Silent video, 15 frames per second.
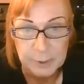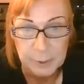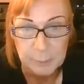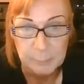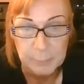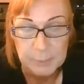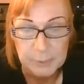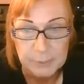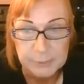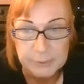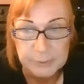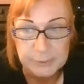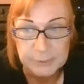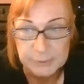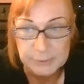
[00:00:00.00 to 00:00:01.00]
because
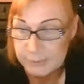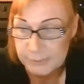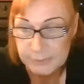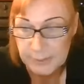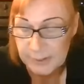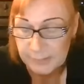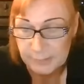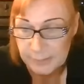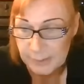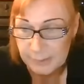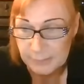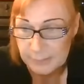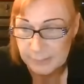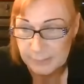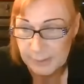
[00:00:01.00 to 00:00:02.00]

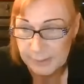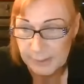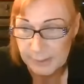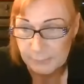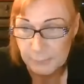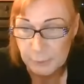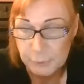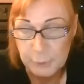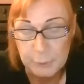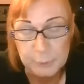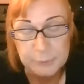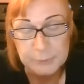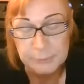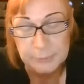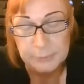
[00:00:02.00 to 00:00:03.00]
they have
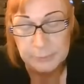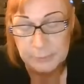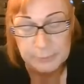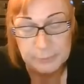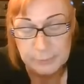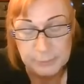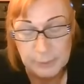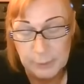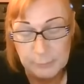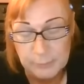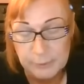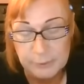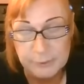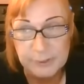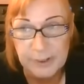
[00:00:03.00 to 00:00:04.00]
no
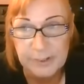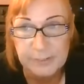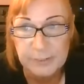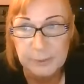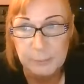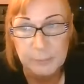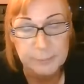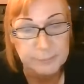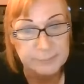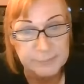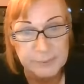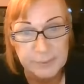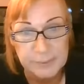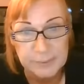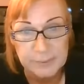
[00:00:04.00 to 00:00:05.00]
understanding of what they're
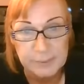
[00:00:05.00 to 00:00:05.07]
saying.